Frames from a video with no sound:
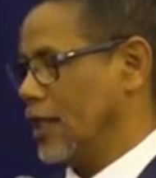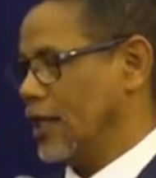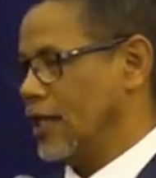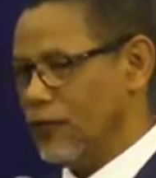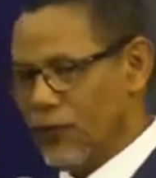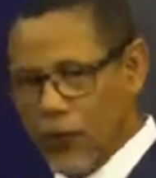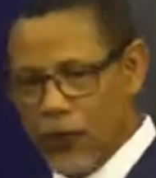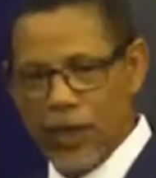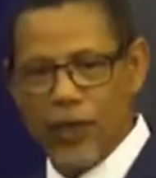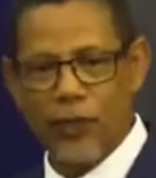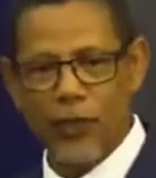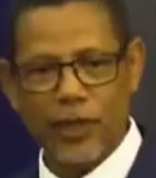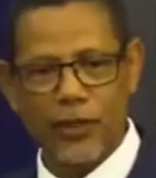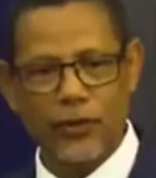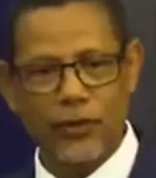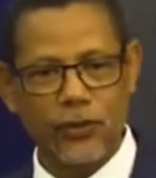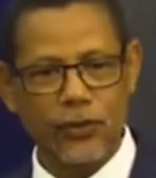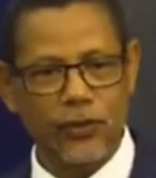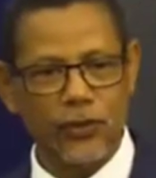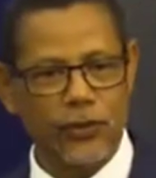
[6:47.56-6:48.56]
And if we
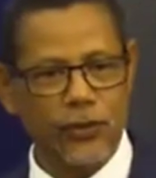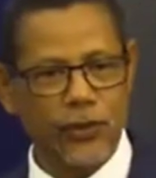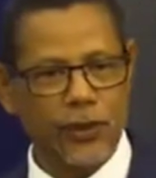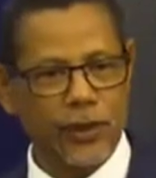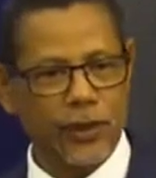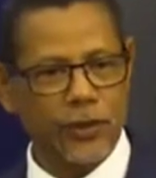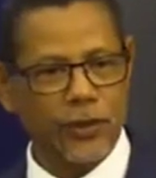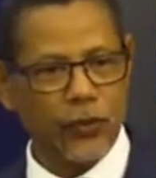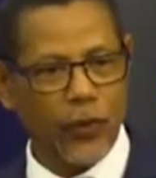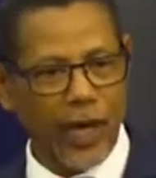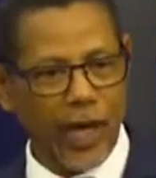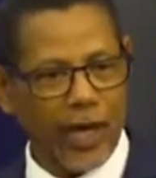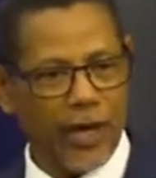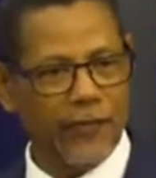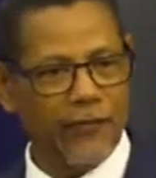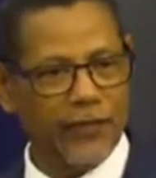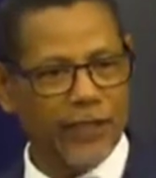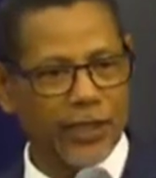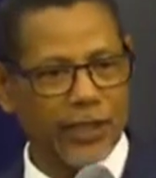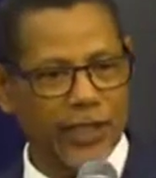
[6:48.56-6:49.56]
want to
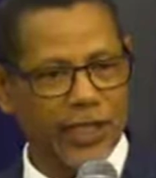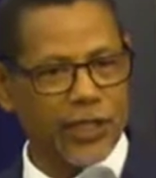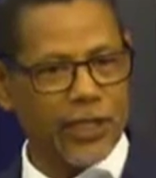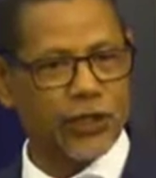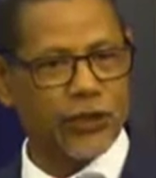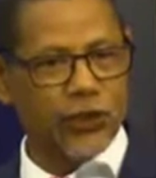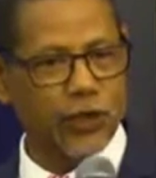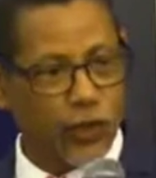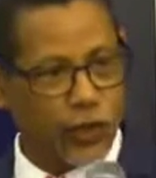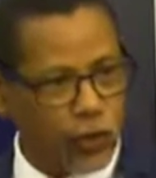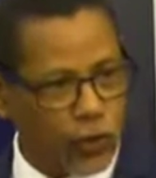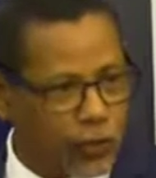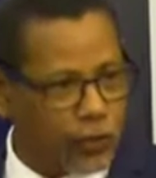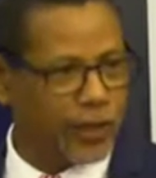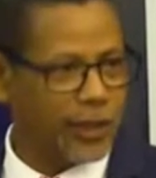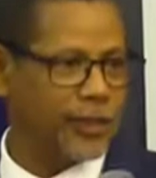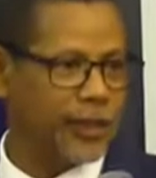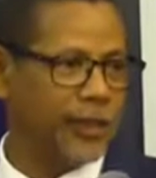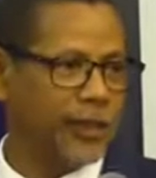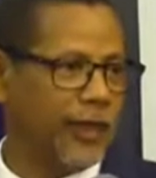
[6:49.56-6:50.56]
have a
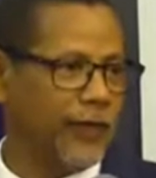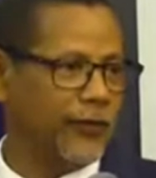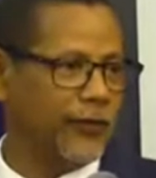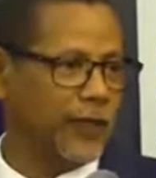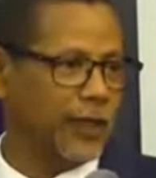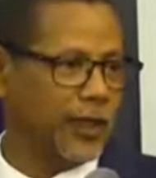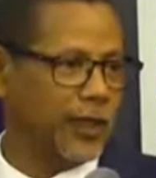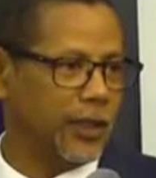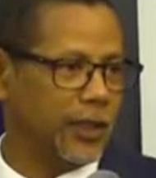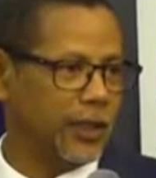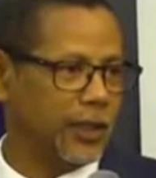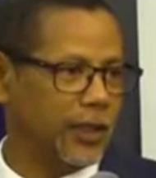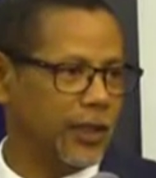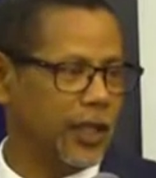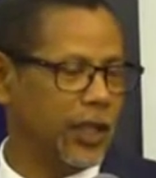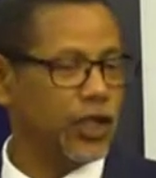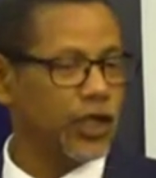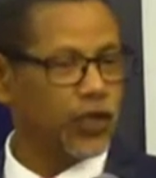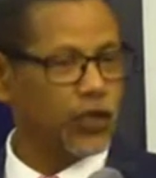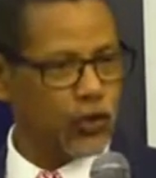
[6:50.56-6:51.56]
restituted South Africa,
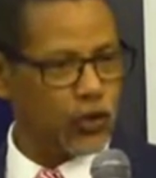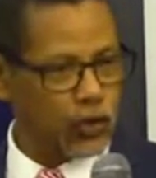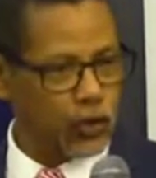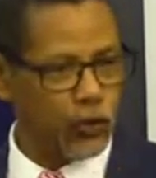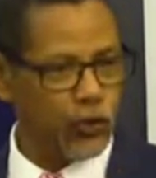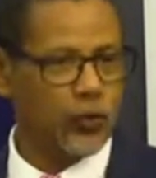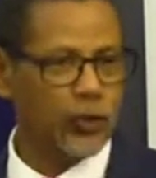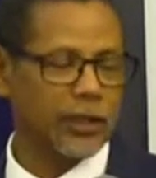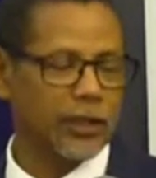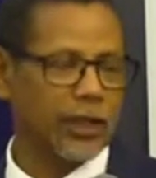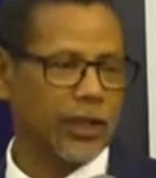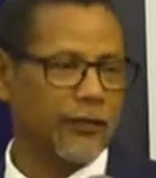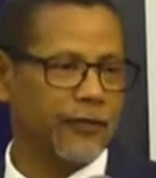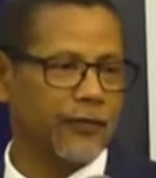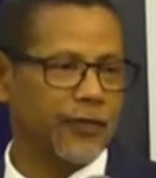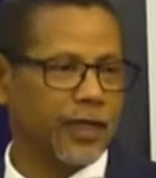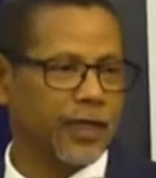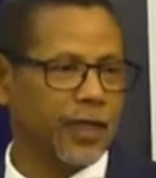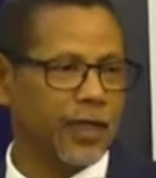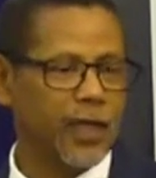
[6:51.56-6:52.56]
a restored South
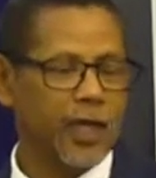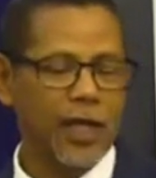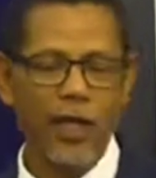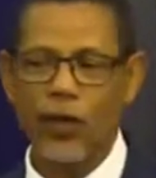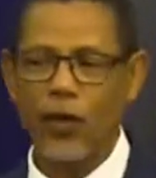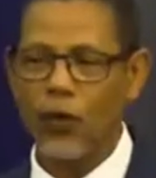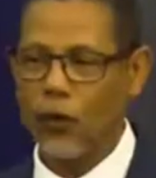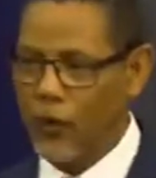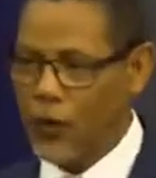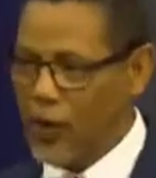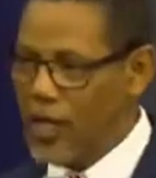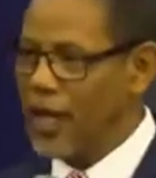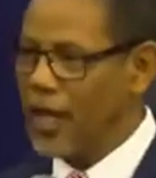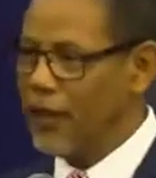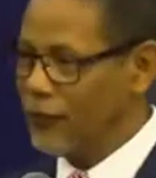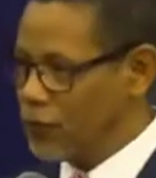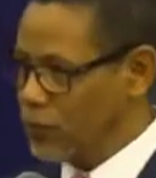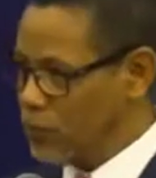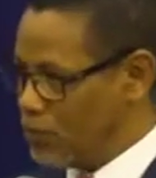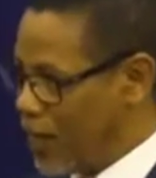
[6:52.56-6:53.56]
Africa, we'll
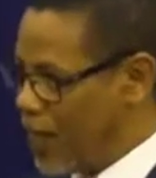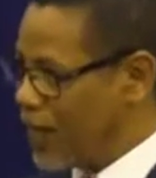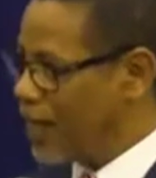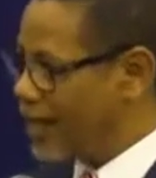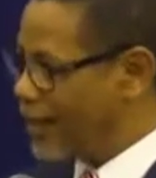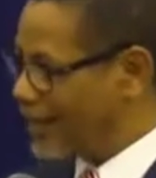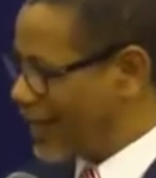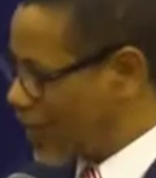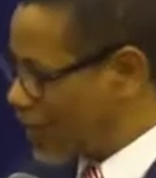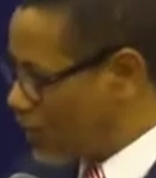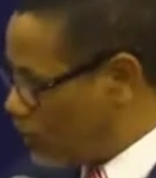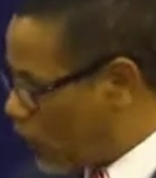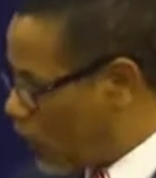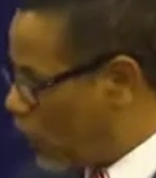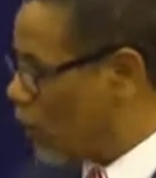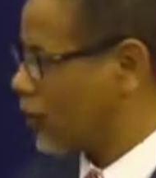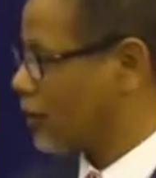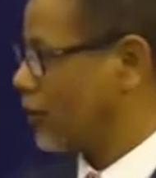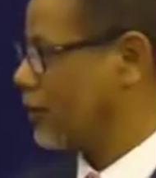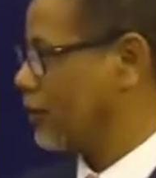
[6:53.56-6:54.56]
have to make that
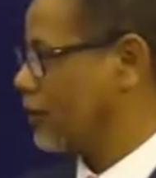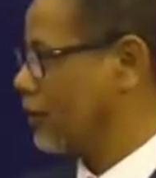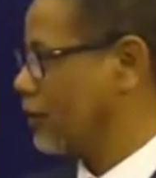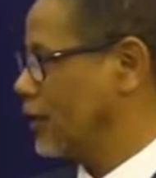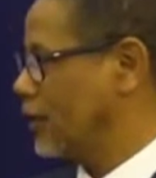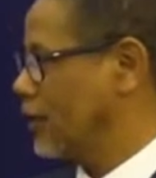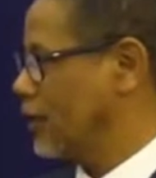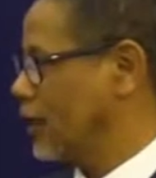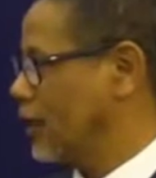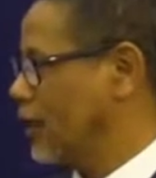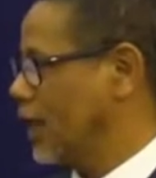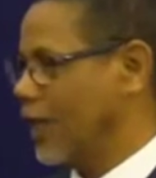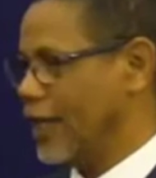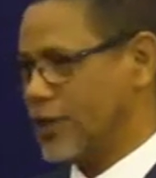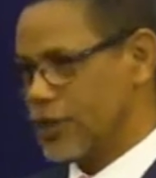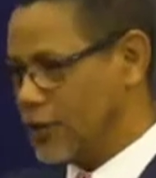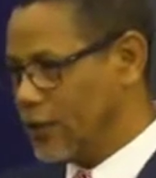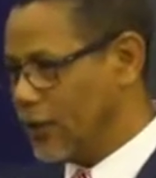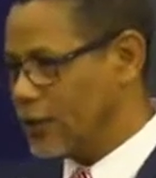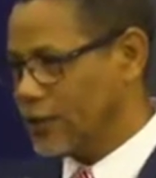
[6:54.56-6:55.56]
path.
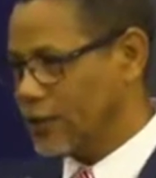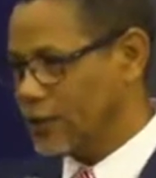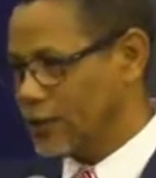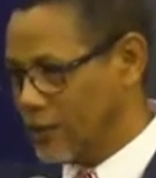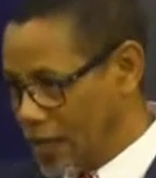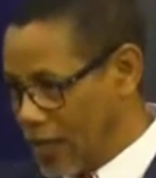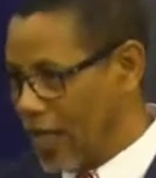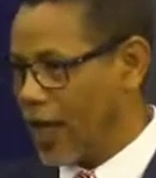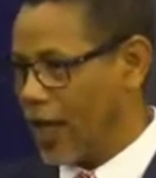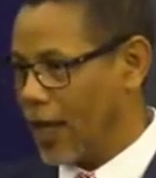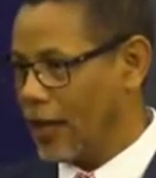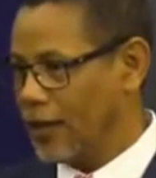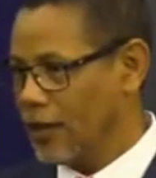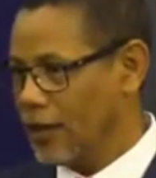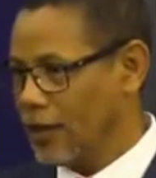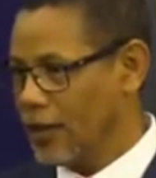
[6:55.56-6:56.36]
It's not there.